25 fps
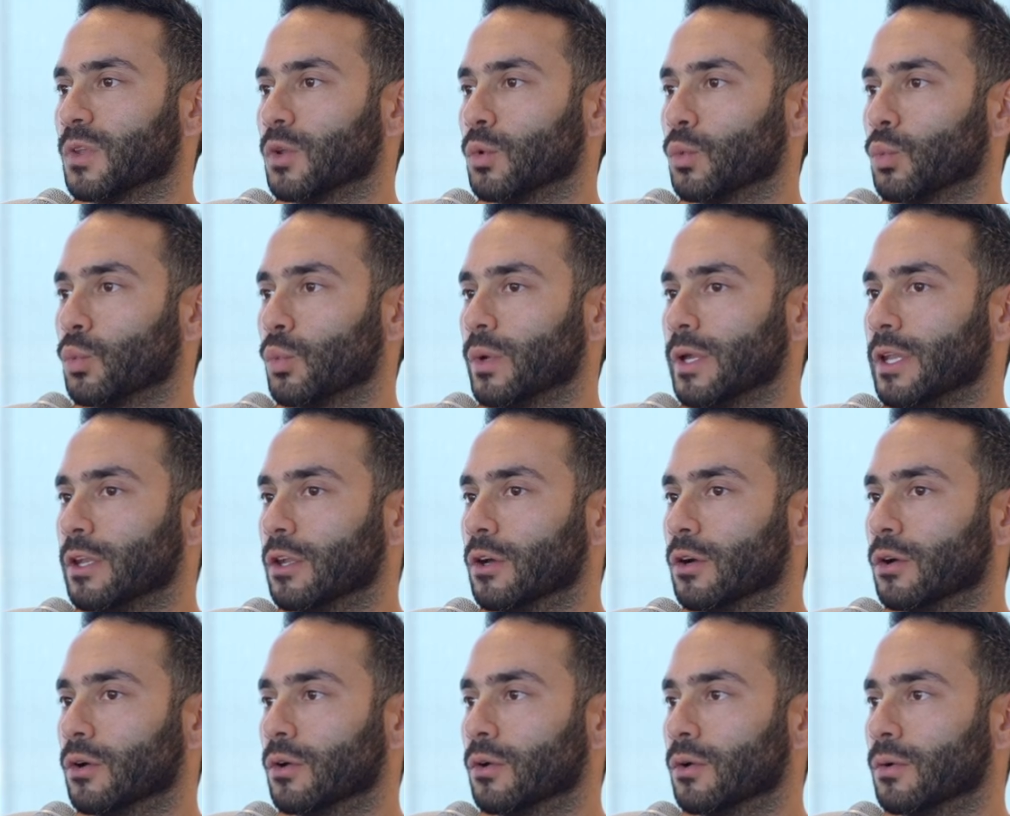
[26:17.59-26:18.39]
We
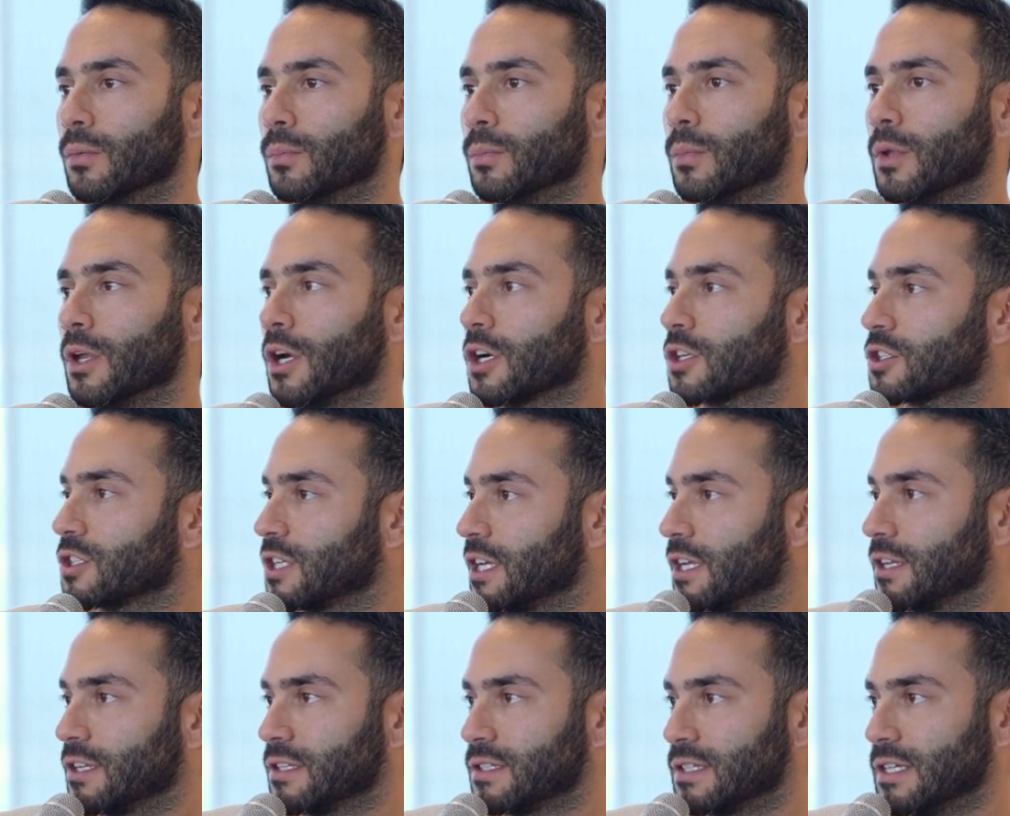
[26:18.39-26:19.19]
know
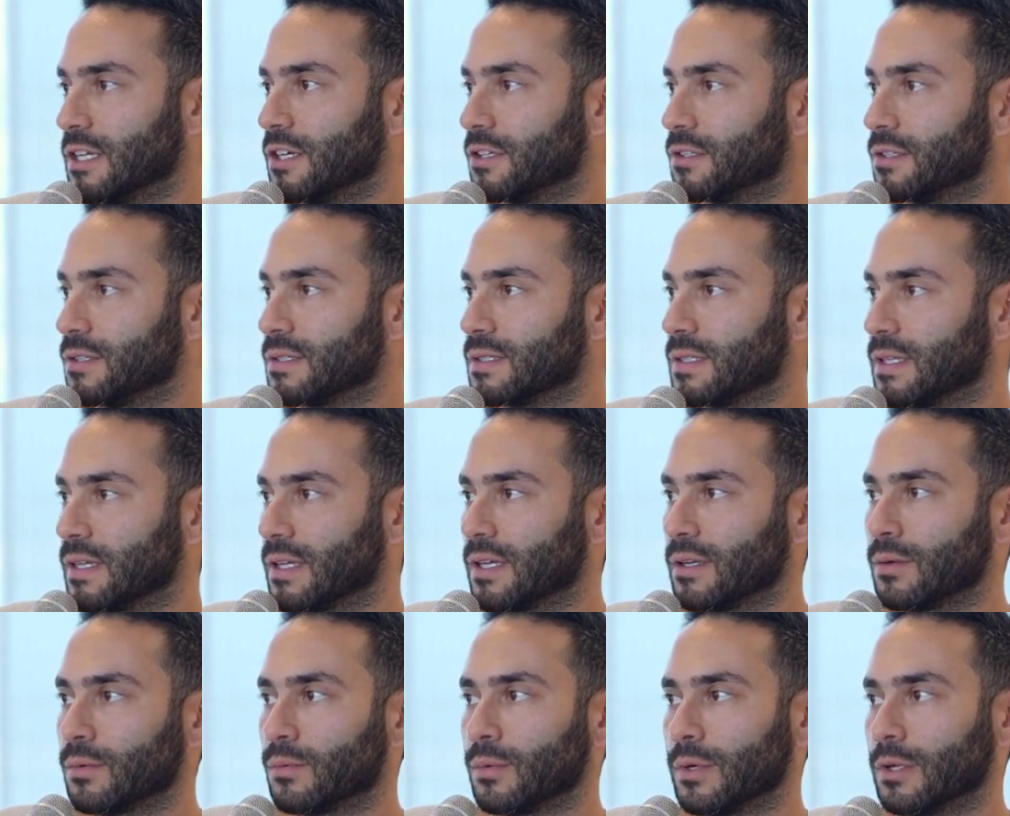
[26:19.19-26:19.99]
blockchain is here to
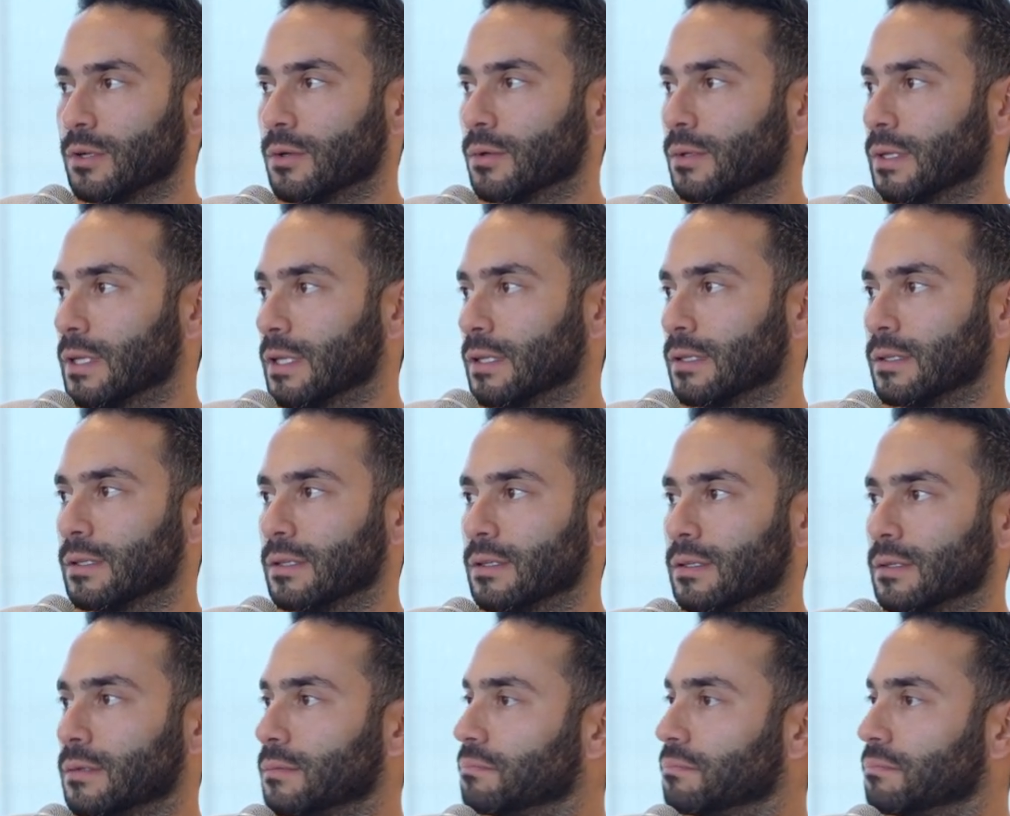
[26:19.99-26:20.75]
stay. We know that the